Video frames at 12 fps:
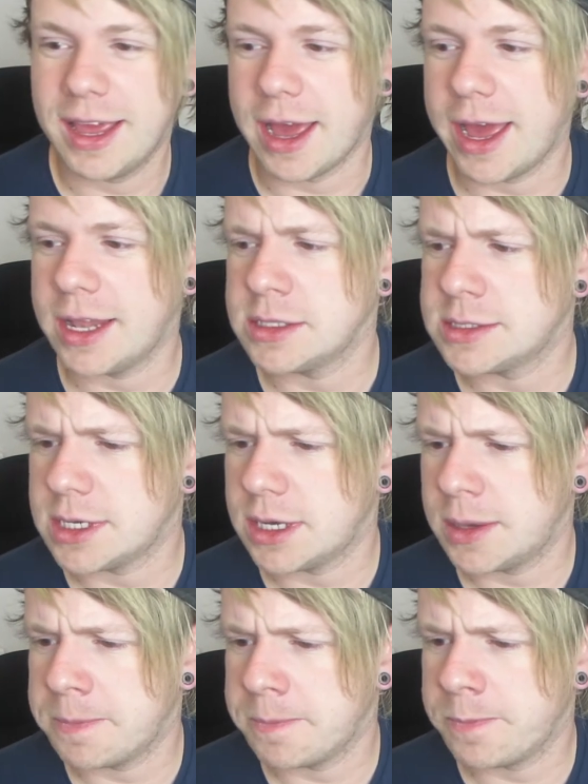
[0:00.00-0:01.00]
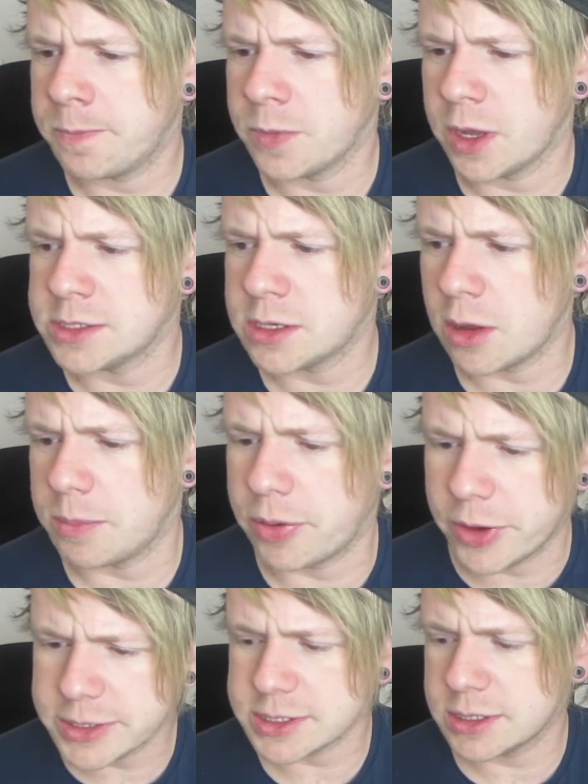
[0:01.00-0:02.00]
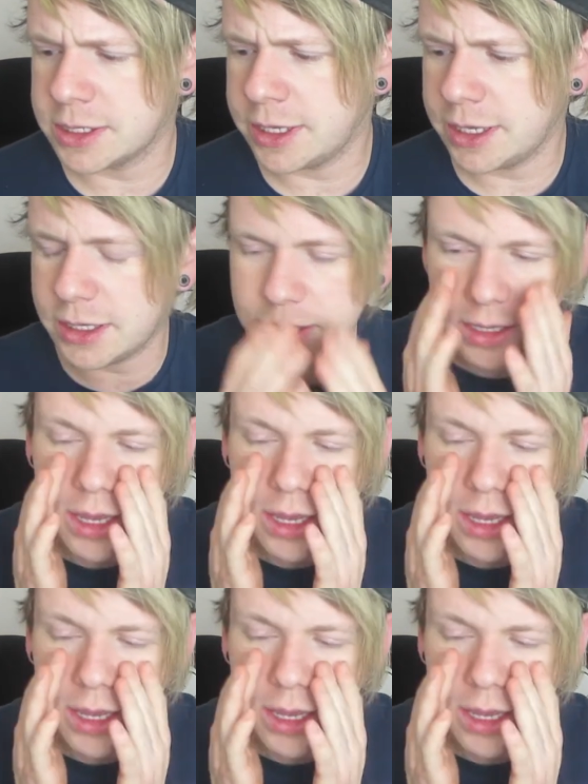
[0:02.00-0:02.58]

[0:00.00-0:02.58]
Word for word: And um, I don't know, personally,